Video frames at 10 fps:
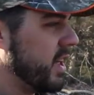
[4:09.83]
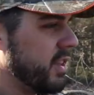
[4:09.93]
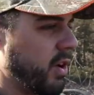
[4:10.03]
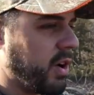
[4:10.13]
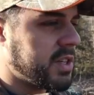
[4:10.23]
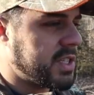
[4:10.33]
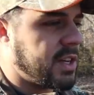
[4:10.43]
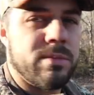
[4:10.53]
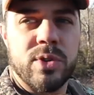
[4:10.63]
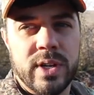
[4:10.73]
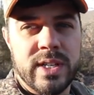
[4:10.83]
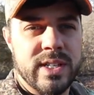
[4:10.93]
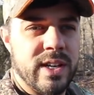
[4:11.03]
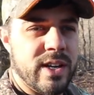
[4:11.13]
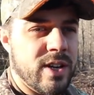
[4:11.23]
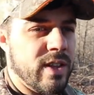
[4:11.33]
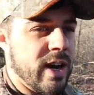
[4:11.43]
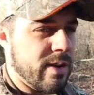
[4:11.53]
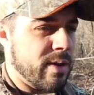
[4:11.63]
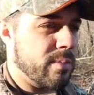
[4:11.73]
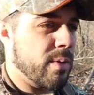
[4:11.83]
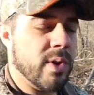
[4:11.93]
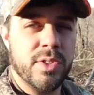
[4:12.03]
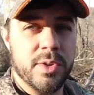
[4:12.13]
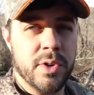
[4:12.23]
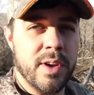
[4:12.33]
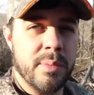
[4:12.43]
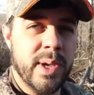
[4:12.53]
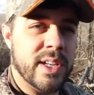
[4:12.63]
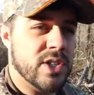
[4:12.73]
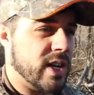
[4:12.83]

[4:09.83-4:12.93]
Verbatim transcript: There are some trees in here that I am going through and I'm hinge